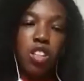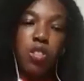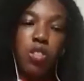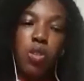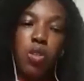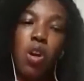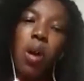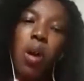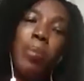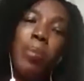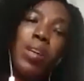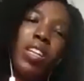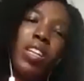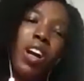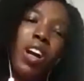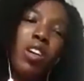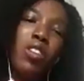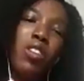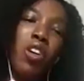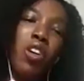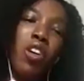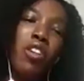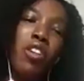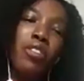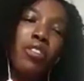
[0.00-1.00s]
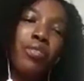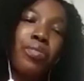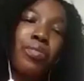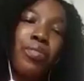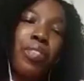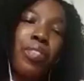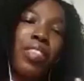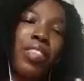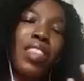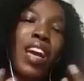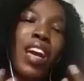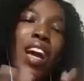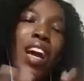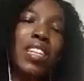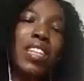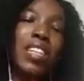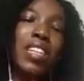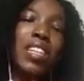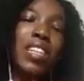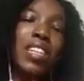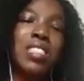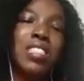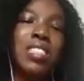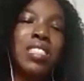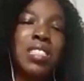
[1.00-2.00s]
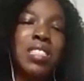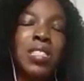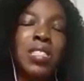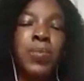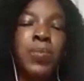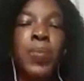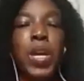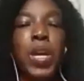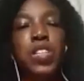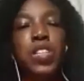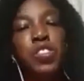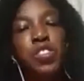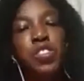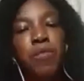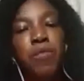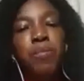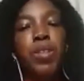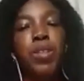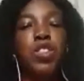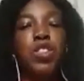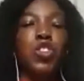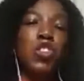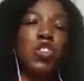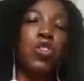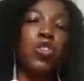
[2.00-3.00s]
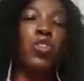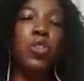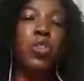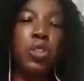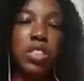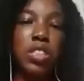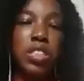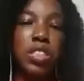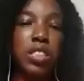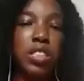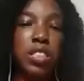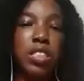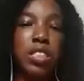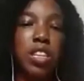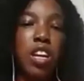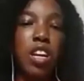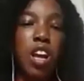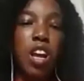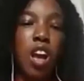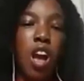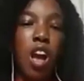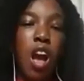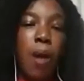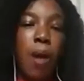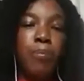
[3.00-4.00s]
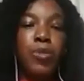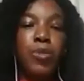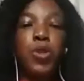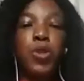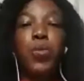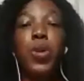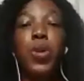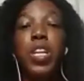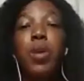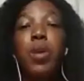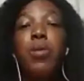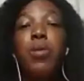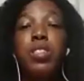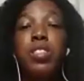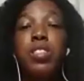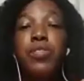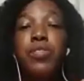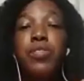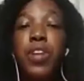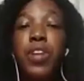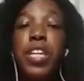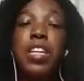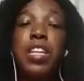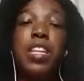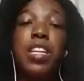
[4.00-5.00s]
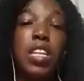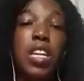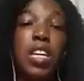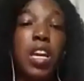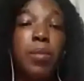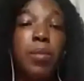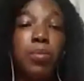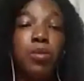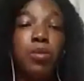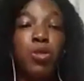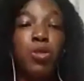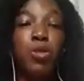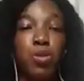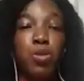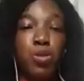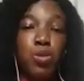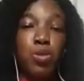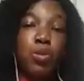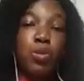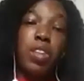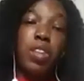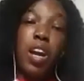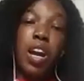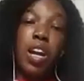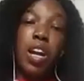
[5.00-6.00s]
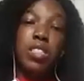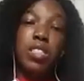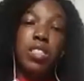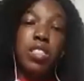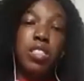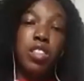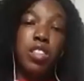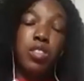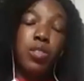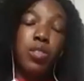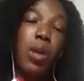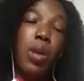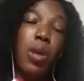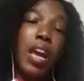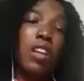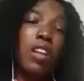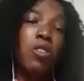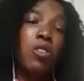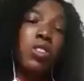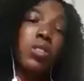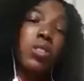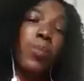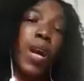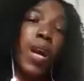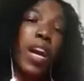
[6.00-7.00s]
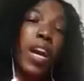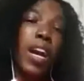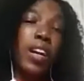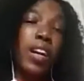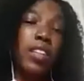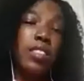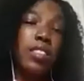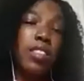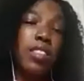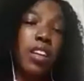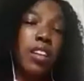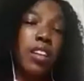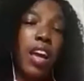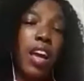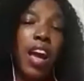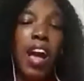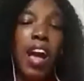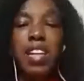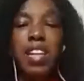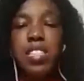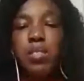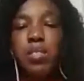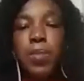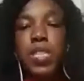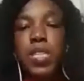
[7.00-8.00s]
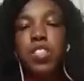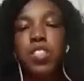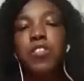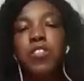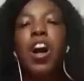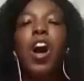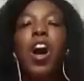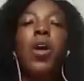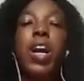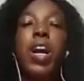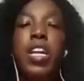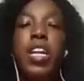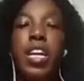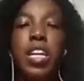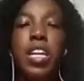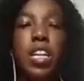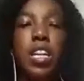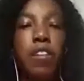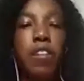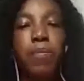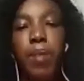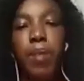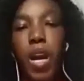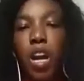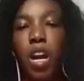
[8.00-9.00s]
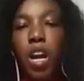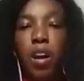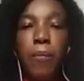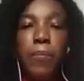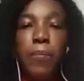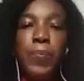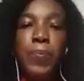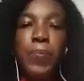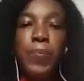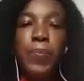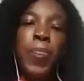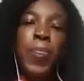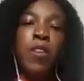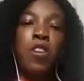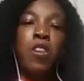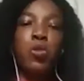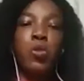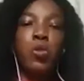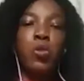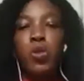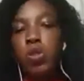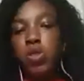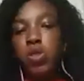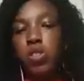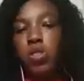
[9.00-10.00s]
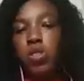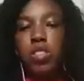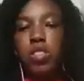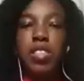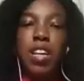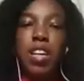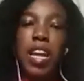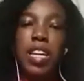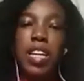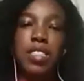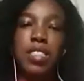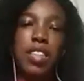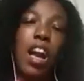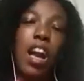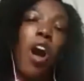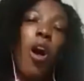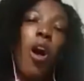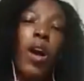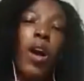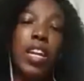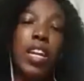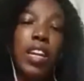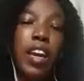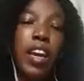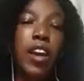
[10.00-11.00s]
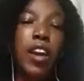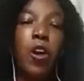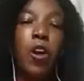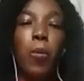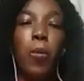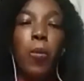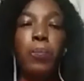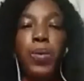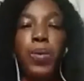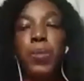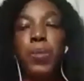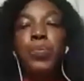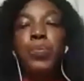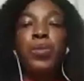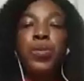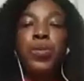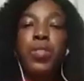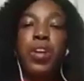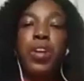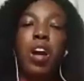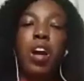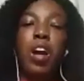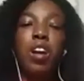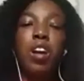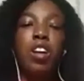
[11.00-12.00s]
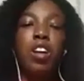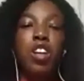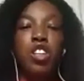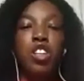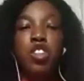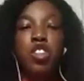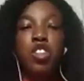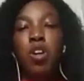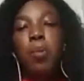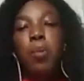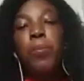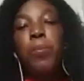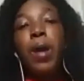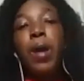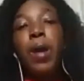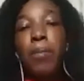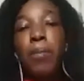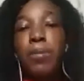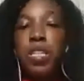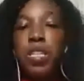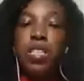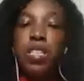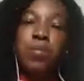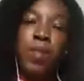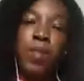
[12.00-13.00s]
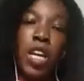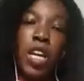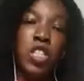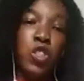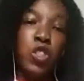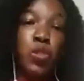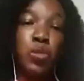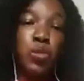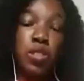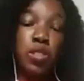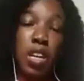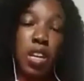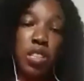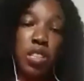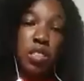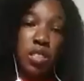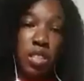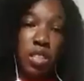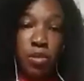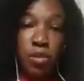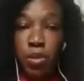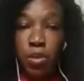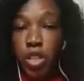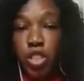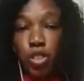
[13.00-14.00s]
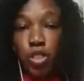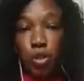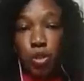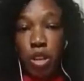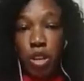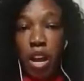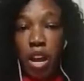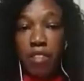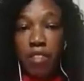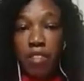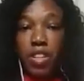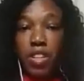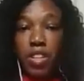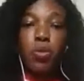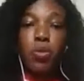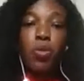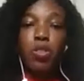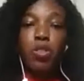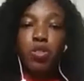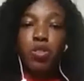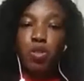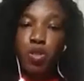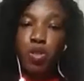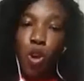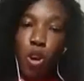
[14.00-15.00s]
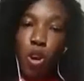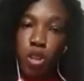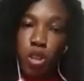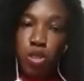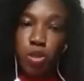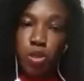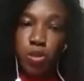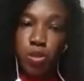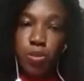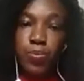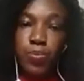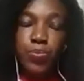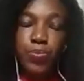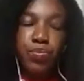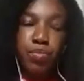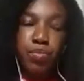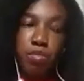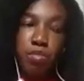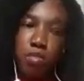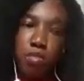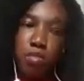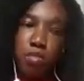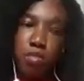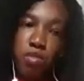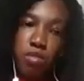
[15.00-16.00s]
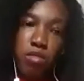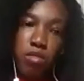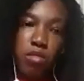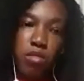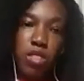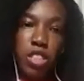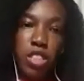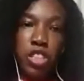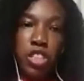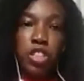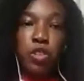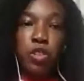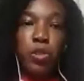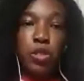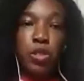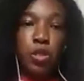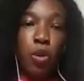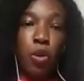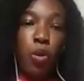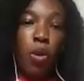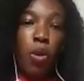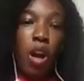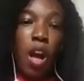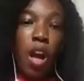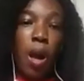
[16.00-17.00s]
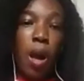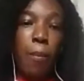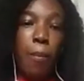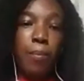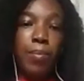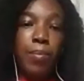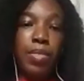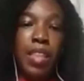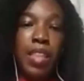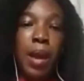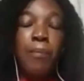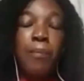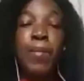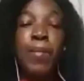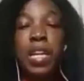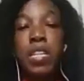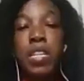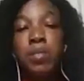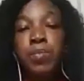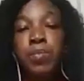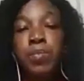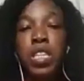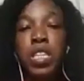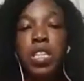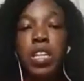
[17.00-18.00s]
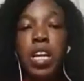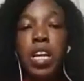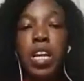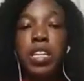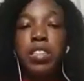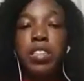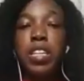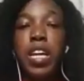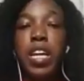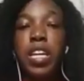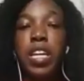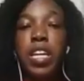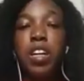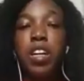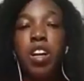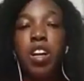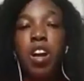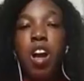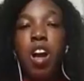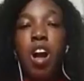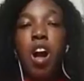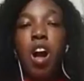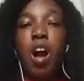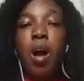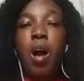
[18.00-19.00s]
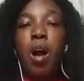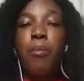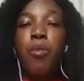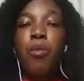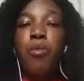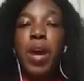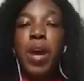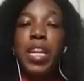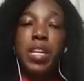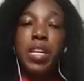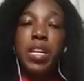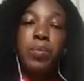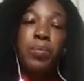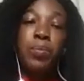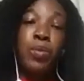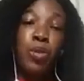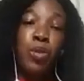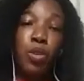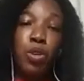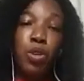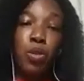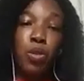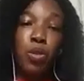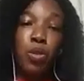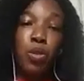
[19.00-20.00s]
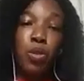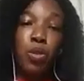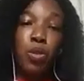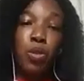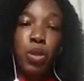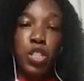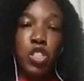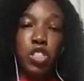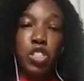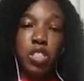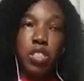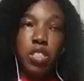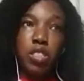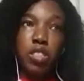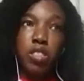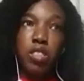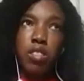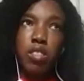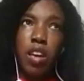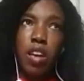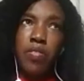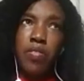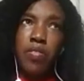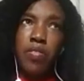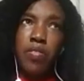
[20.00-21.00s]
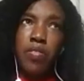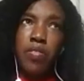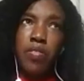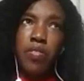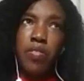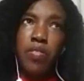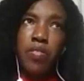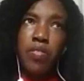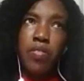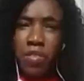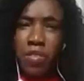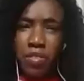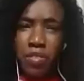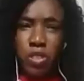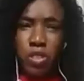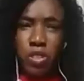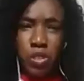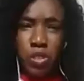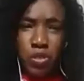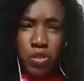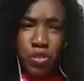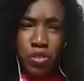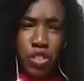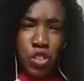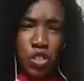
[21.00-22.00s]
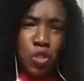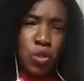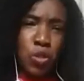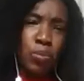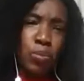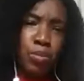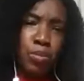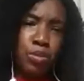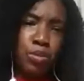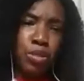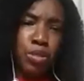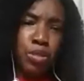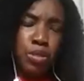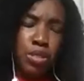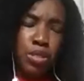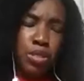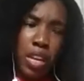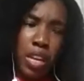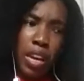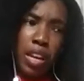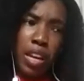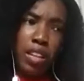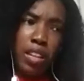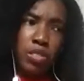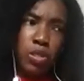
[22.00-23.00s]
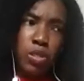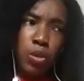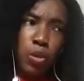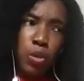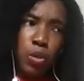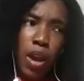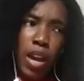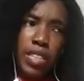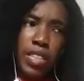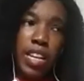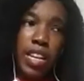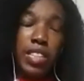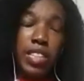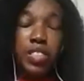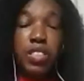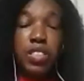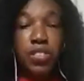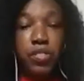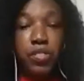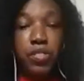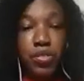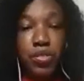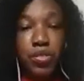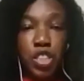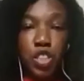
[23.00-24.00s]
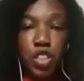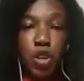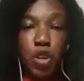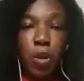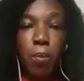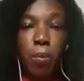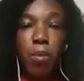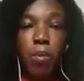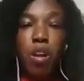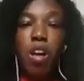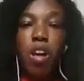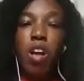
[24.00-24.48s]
coming out of that space of mediocrity. So when I was finally able to do that, I looked back and I asked myself, how can I give back, to the society? How can I help people that, are probably in my shoes and they really don't have anyone to talk to? So that made me kind of like write a book, which is that's my first official book. Yeah, so I titled it Freedom.